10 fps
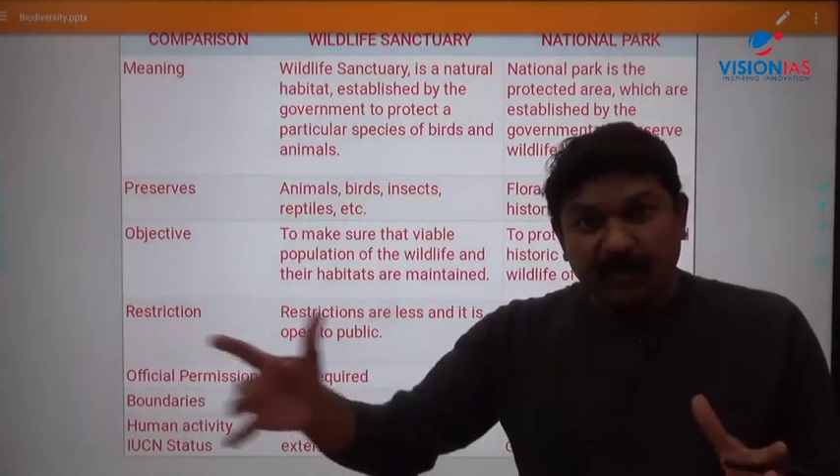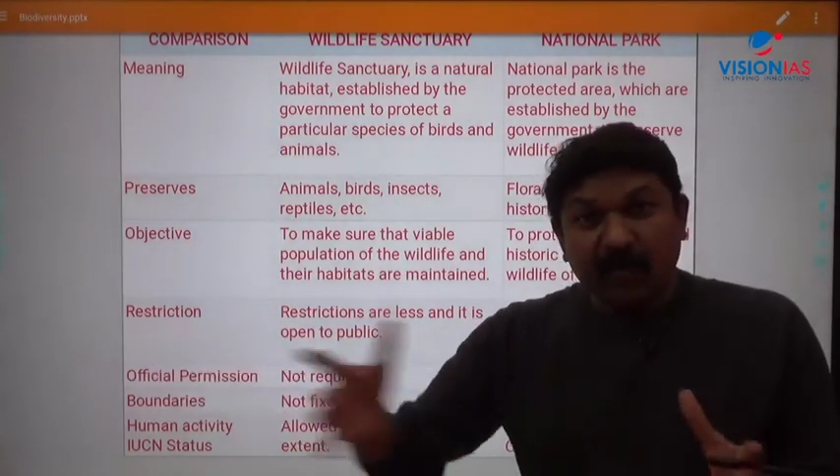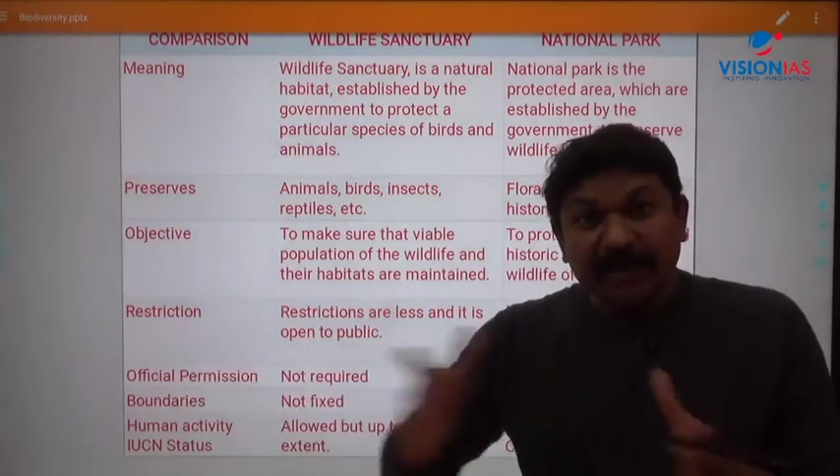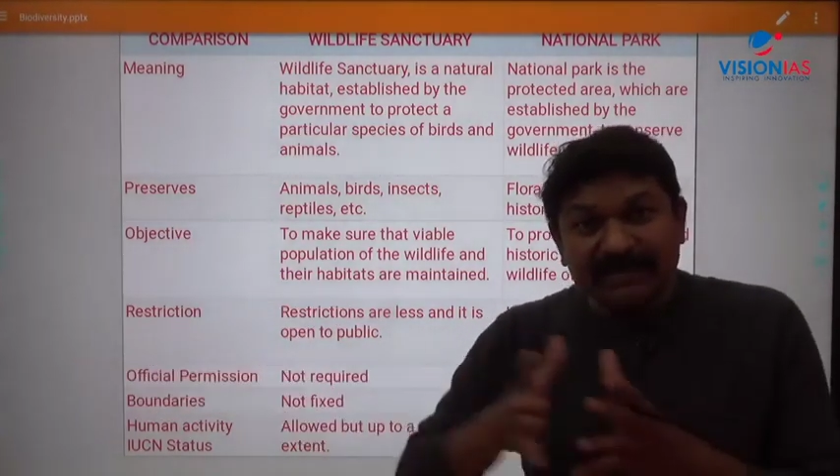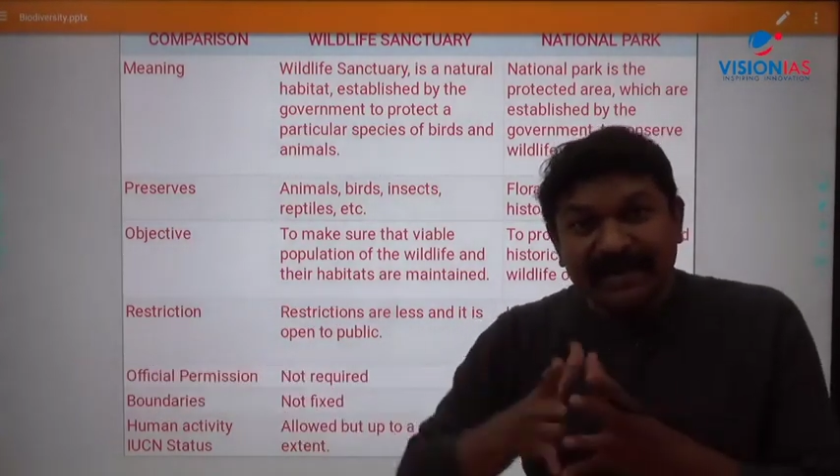
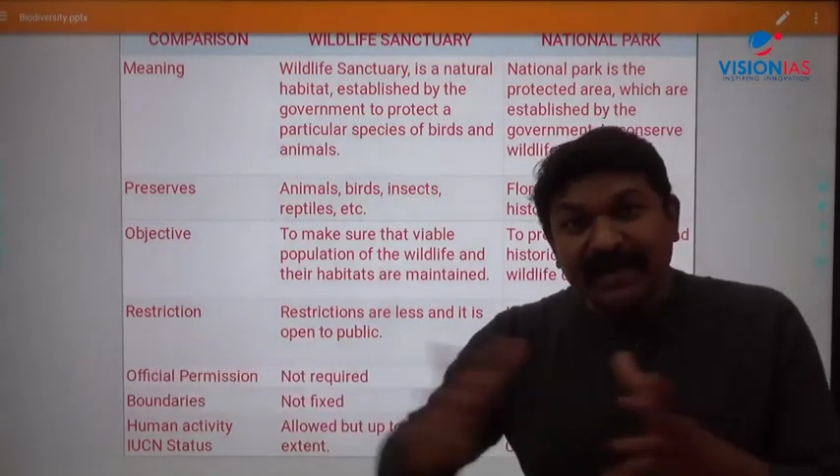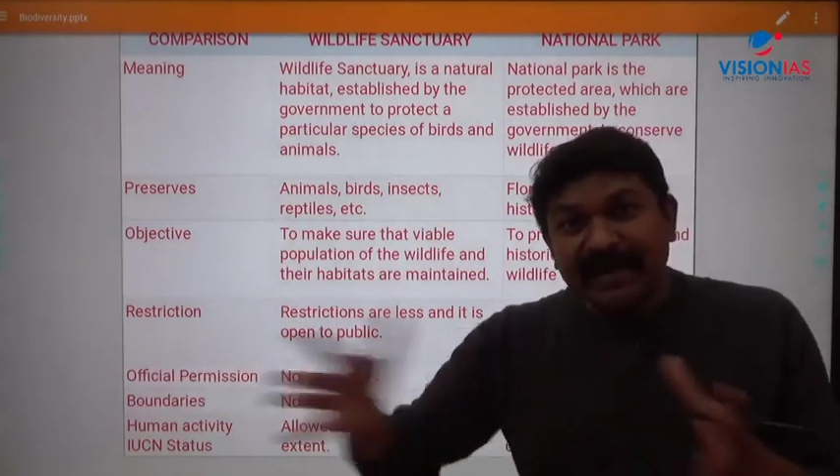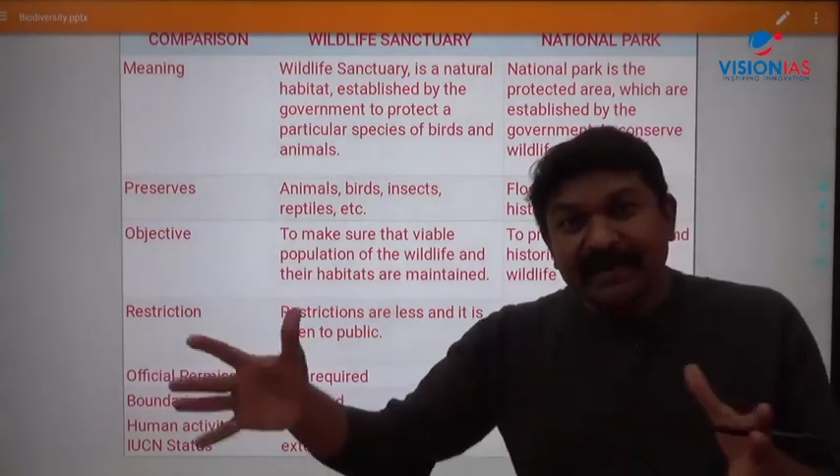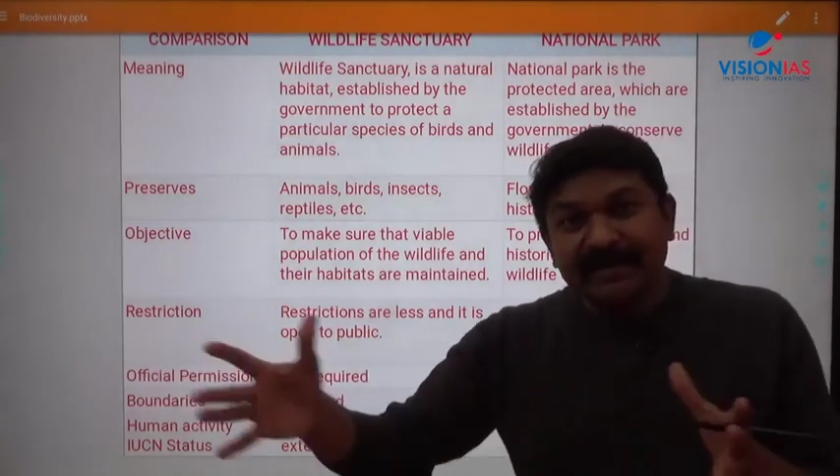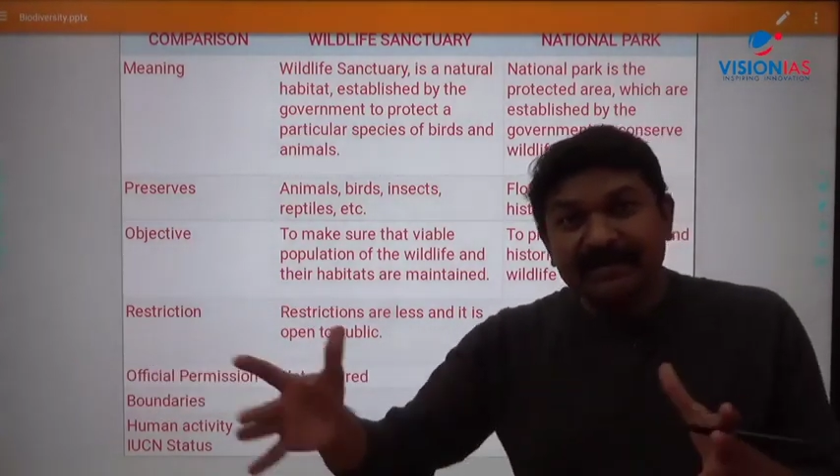is the
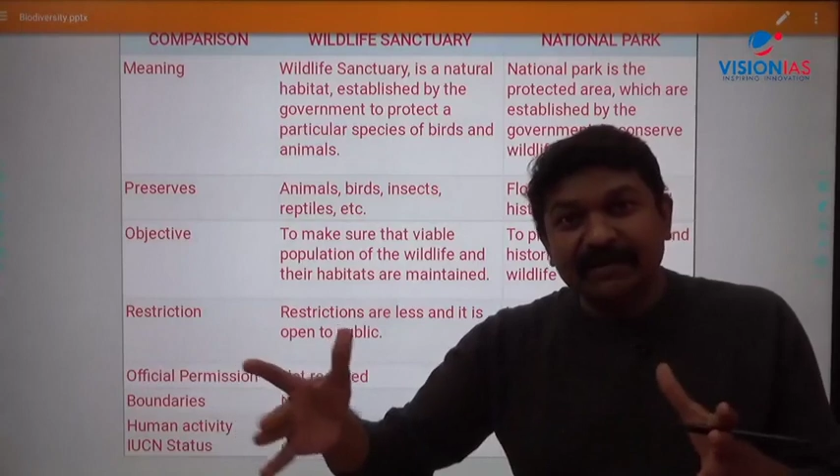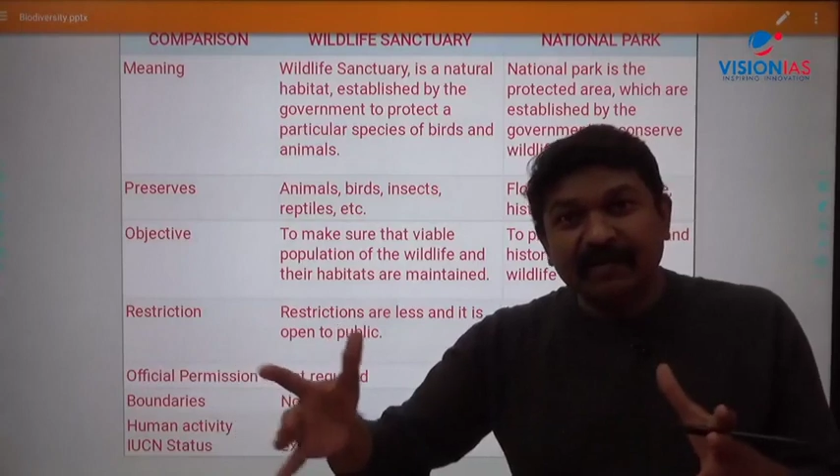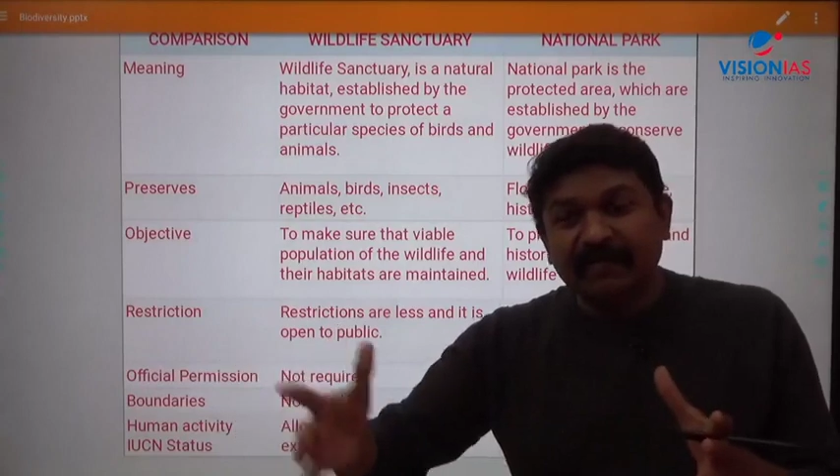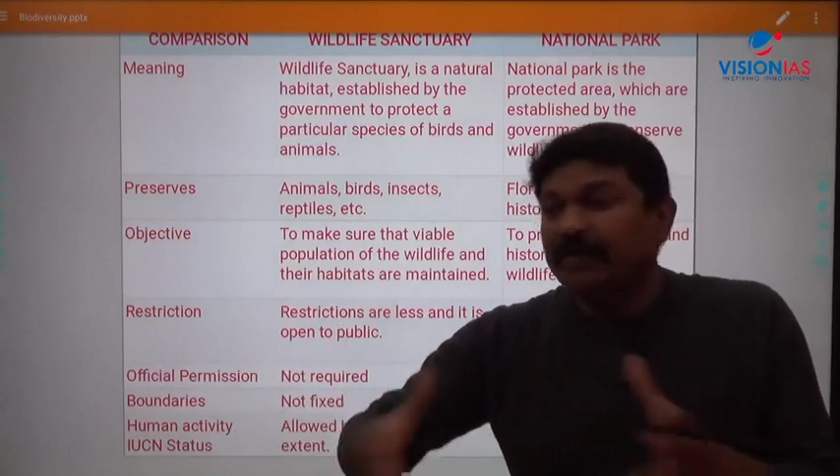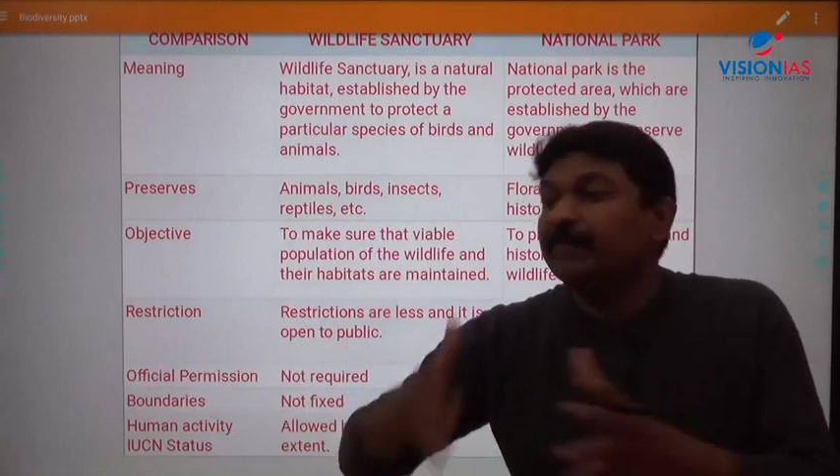range
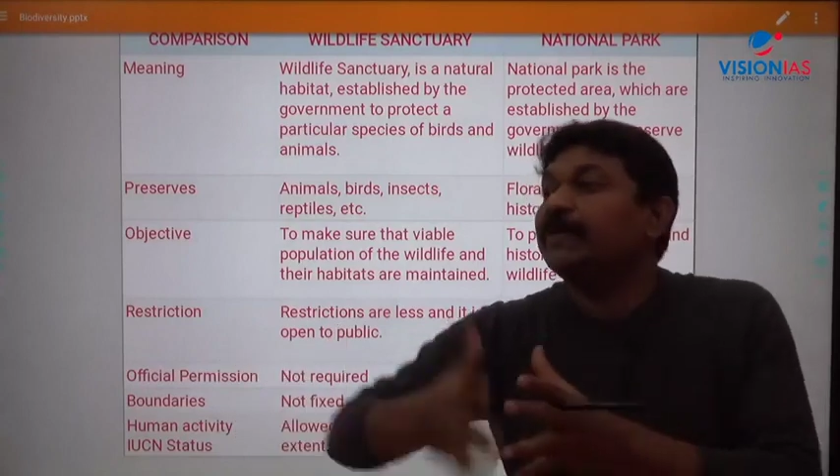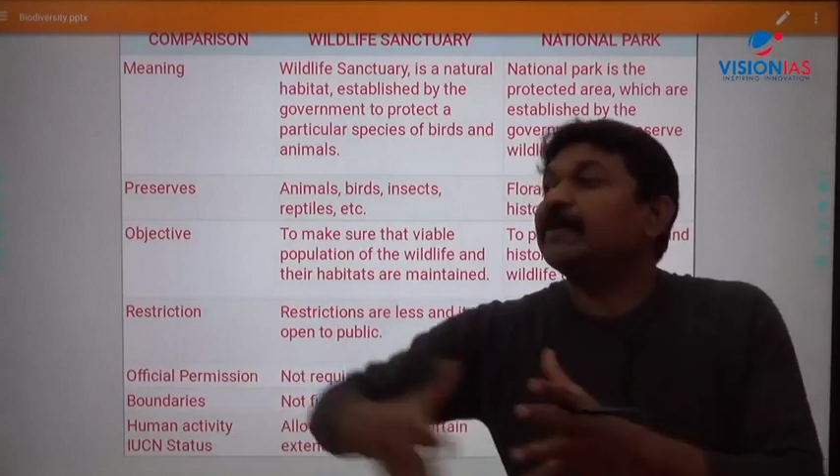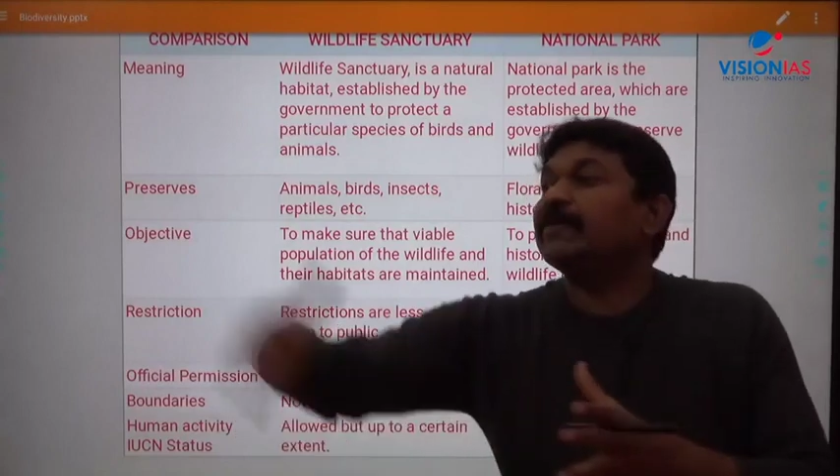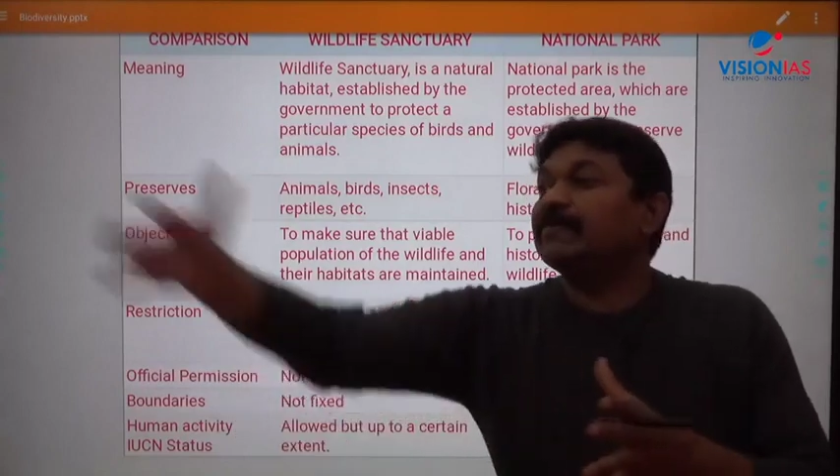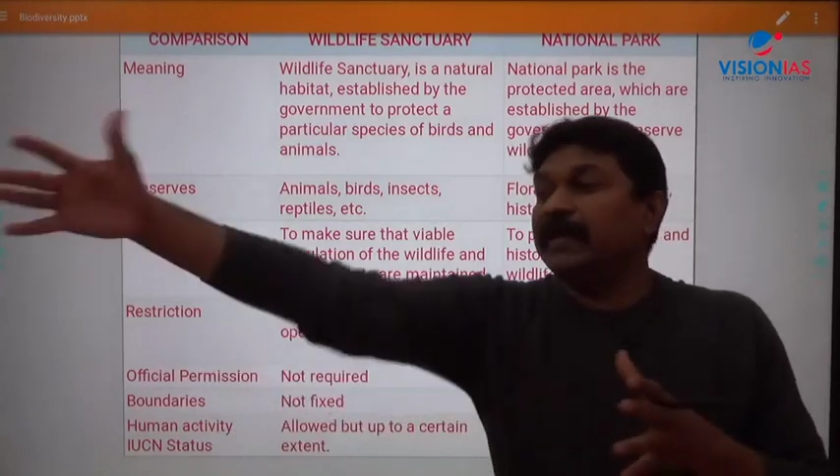from here
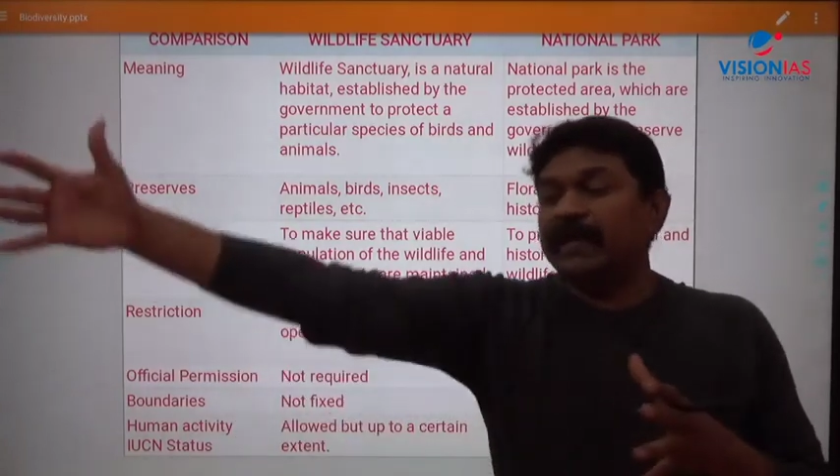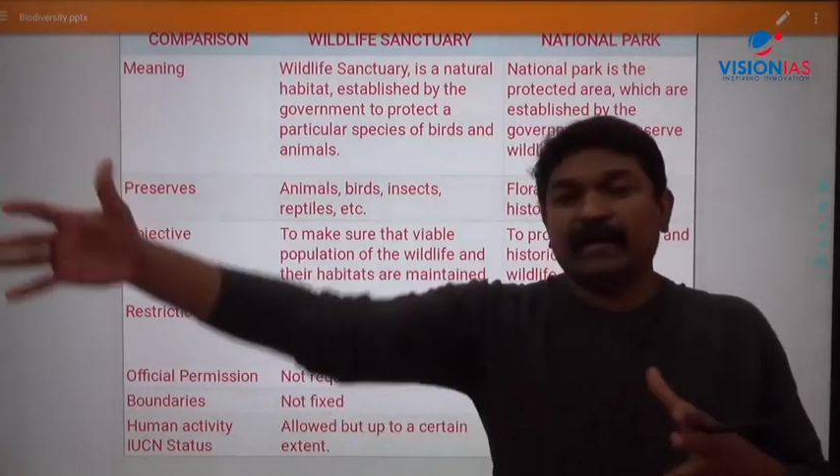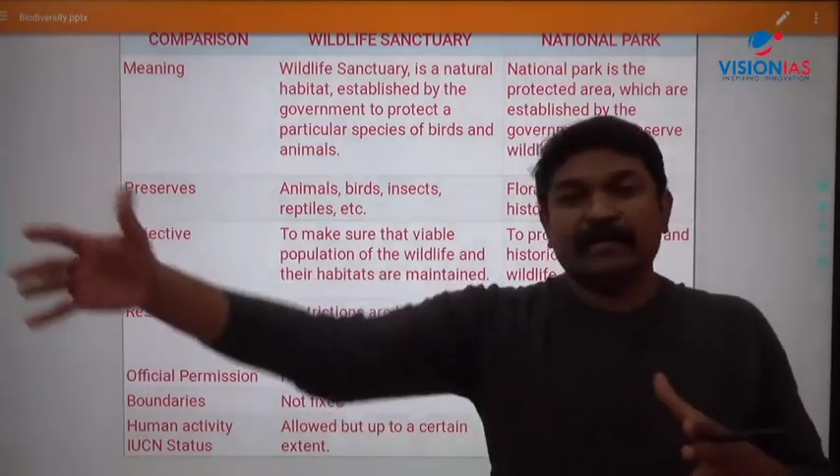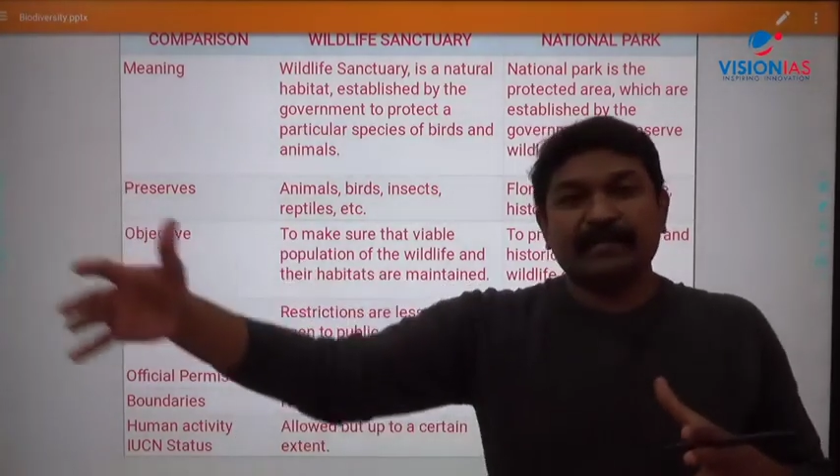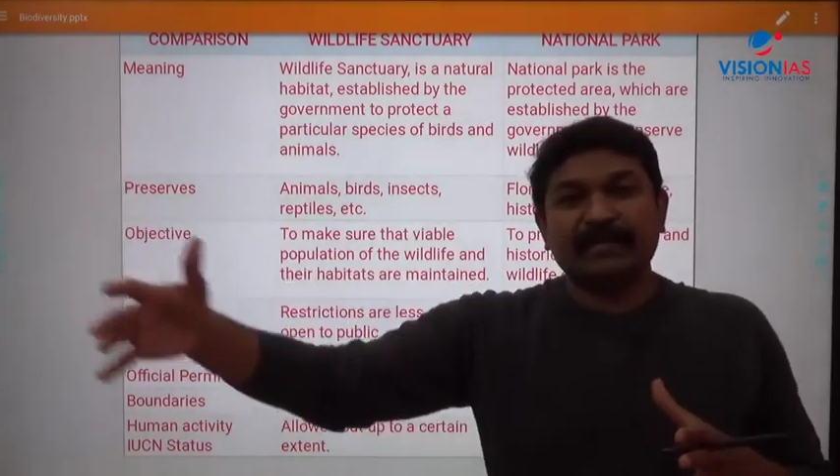to there?